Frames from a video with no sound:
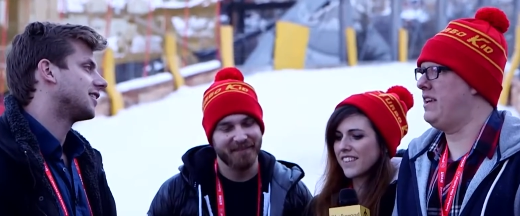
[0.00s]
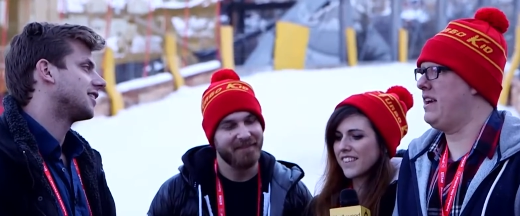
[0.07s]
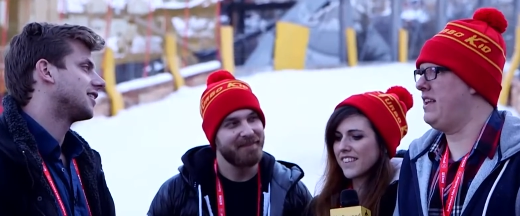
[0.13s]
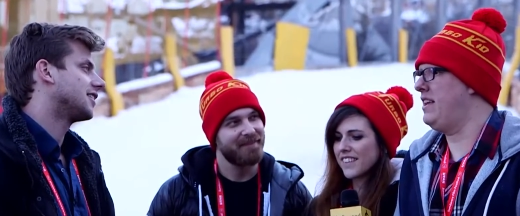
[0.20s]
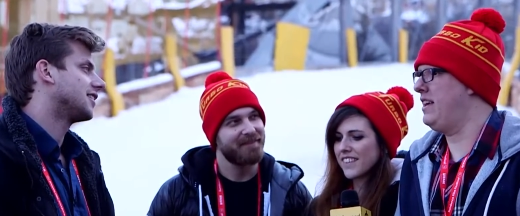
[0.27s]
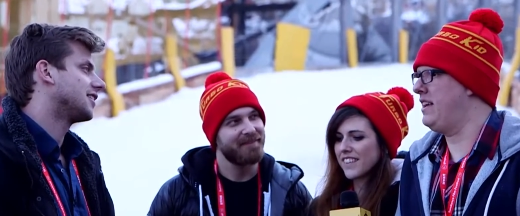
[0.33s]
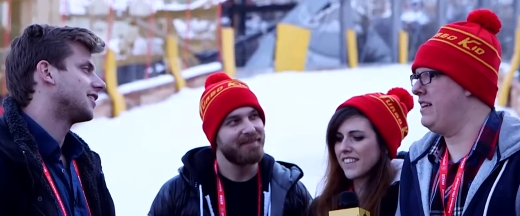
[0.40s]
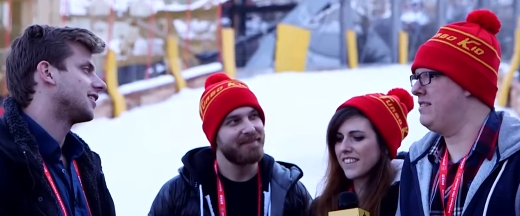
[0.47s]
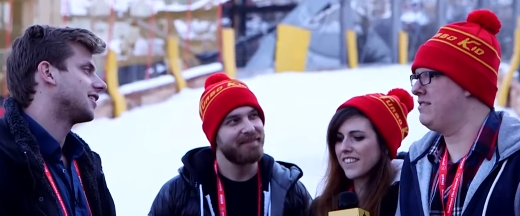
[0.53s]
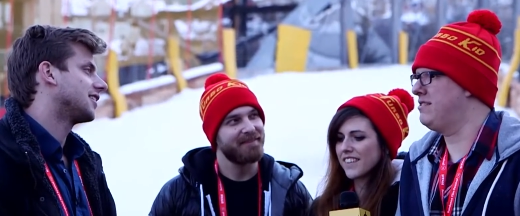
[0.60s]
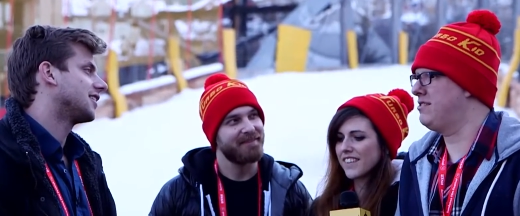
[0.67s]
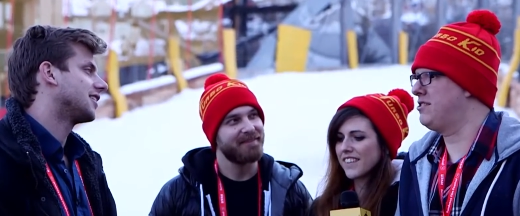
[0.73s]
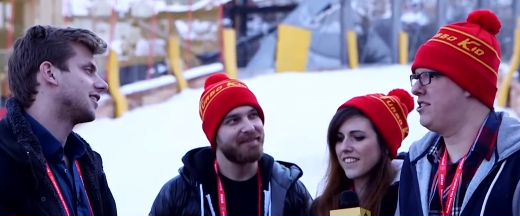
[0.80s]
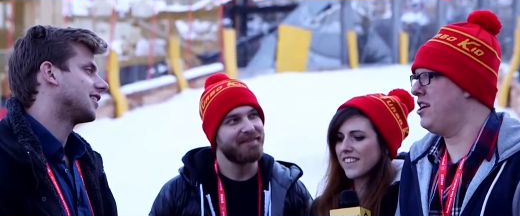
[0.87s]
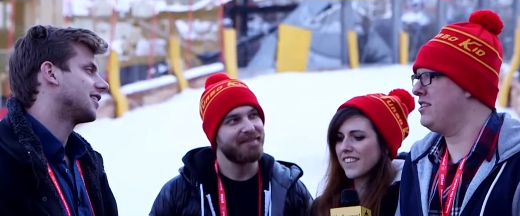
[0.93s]
Speaker 1: getting
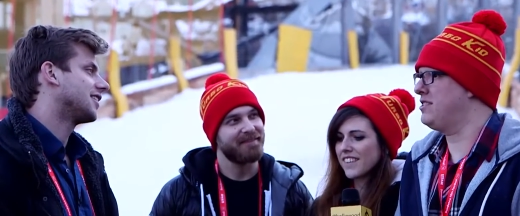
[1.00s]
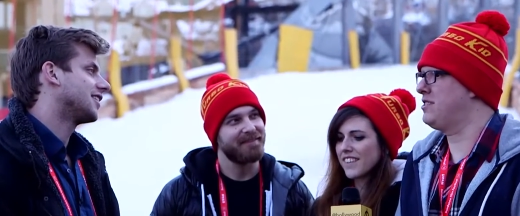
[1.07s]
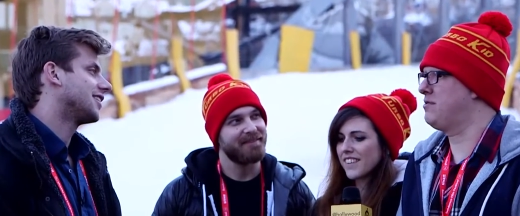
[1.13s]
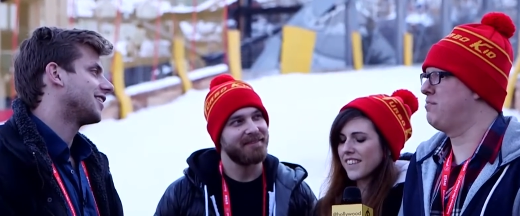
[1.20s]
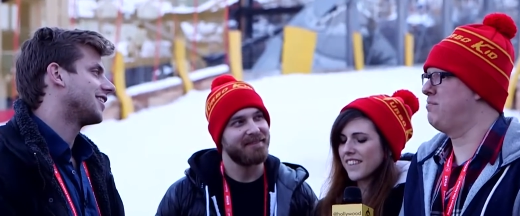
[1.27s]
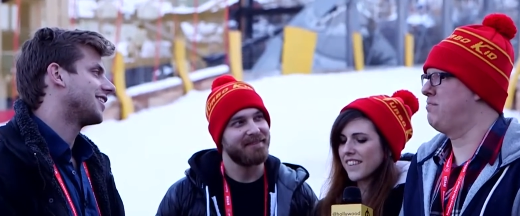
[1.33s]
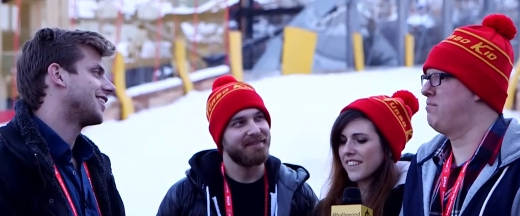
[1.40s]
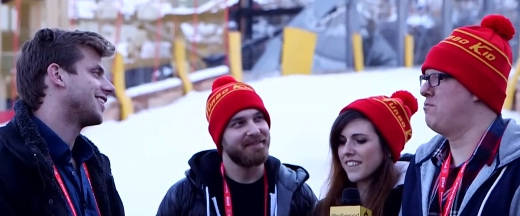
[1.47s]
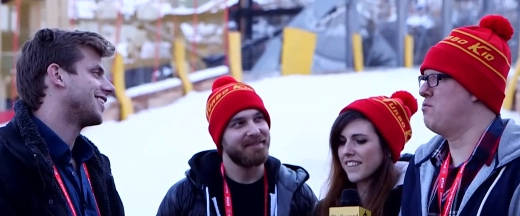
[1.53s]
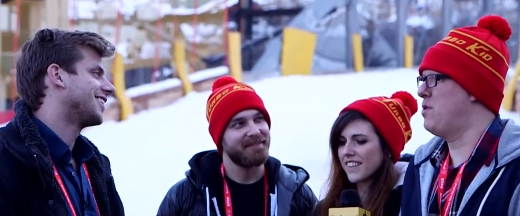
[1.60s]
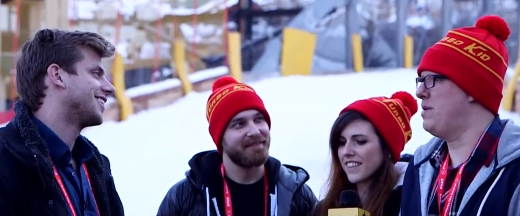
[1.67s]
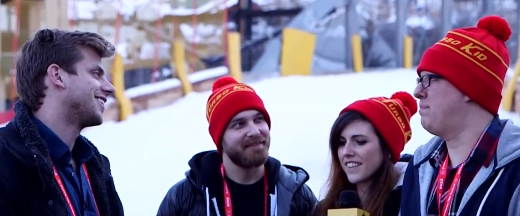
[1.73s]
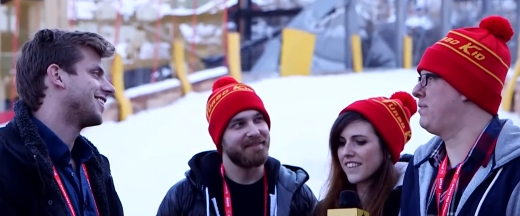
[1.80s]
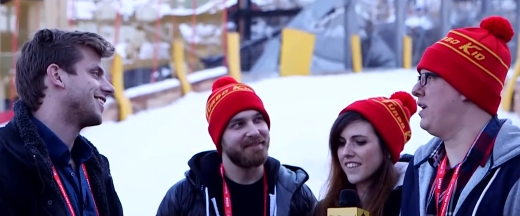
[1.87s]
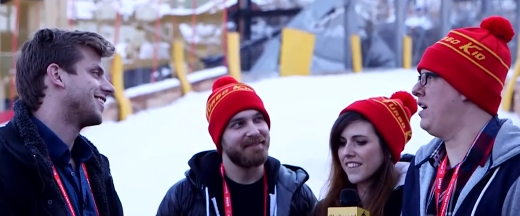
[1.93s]
his guts
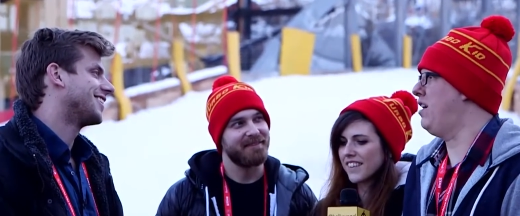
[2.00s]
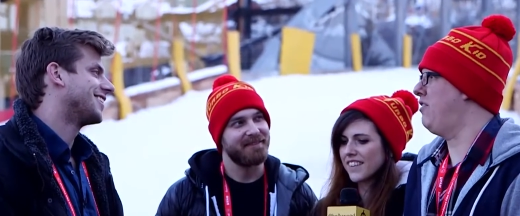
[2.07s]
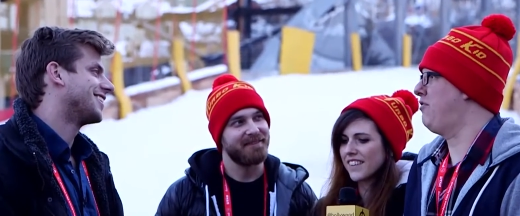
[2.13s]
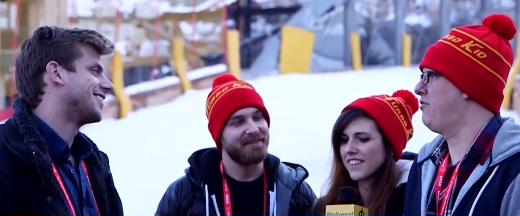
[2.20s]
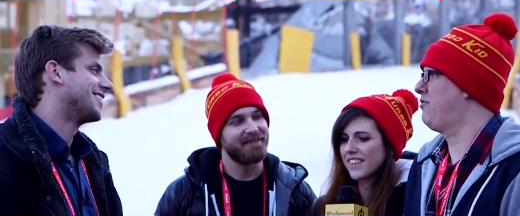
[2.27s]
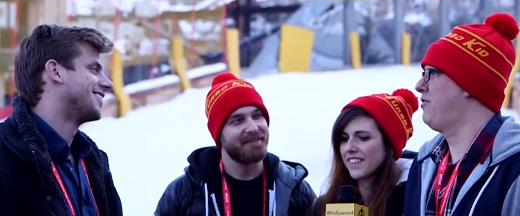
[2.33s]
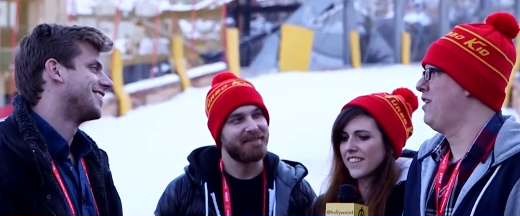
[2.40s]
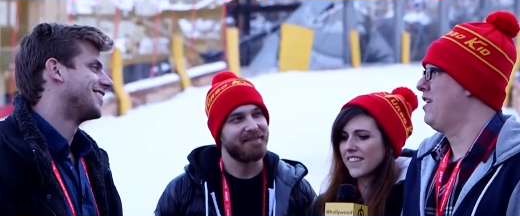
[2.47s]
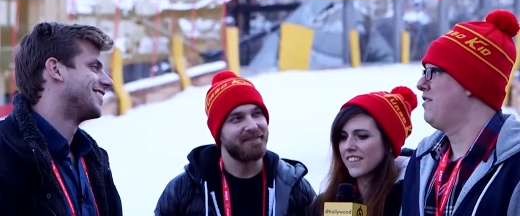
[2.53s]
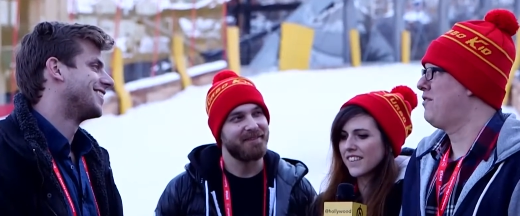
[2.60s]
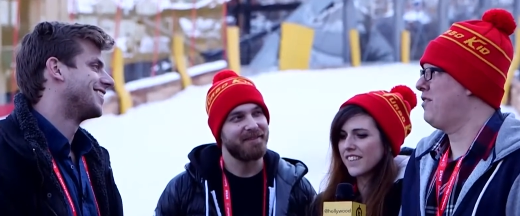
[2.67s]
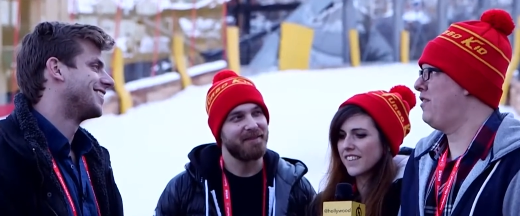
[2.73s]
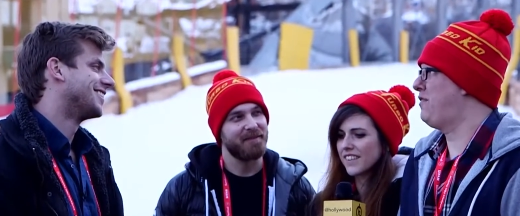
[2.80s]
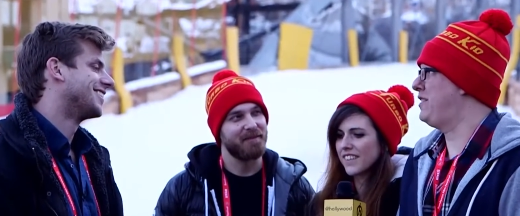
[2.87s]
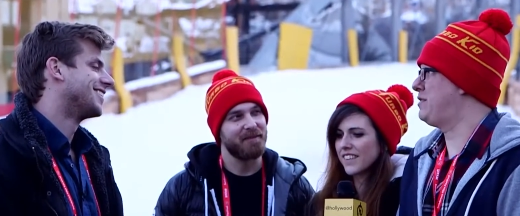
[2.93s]
ripped off
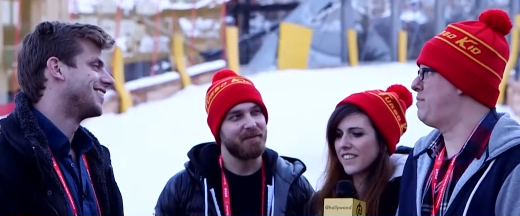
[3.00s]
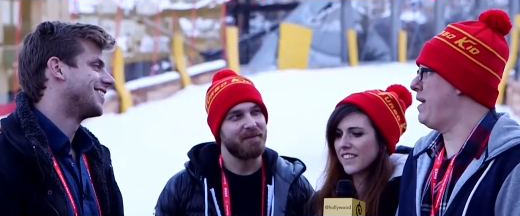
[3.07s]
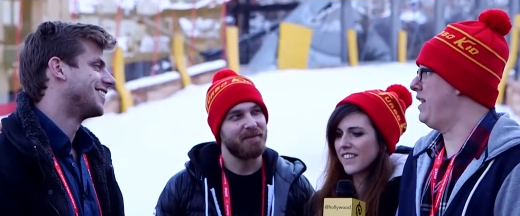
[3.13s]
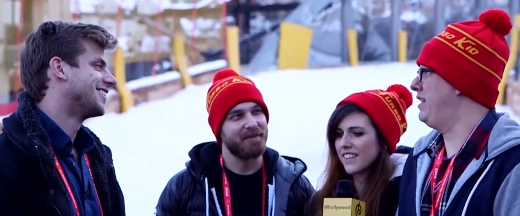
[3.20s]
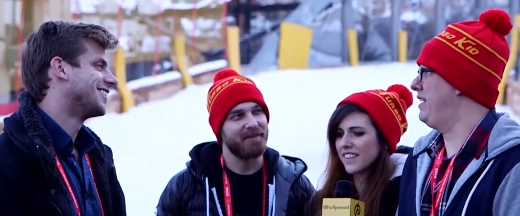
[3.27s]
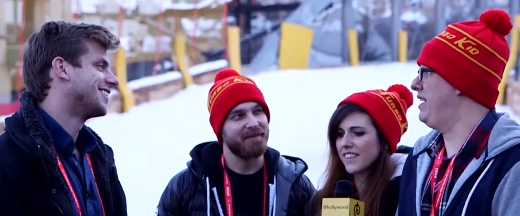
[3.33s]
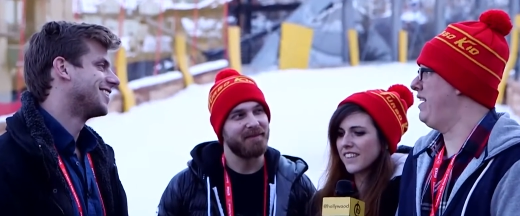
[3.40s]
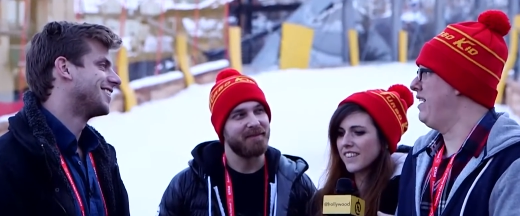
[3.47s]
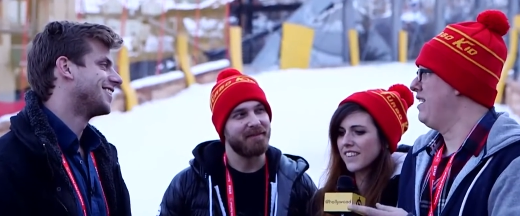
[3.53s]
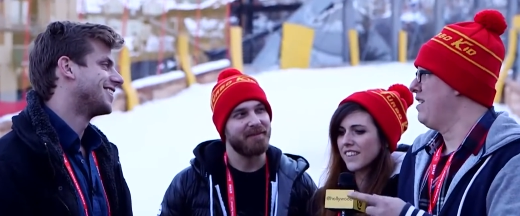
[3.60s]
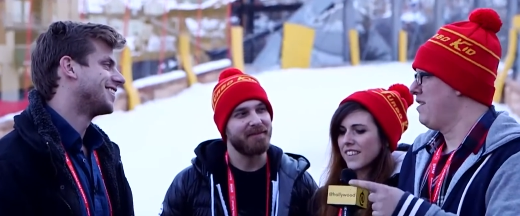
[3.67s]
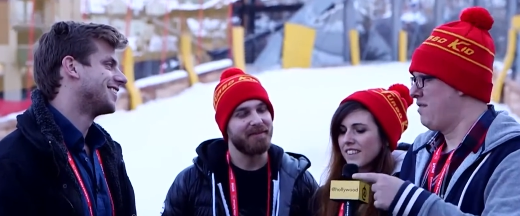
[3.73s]
of his belly,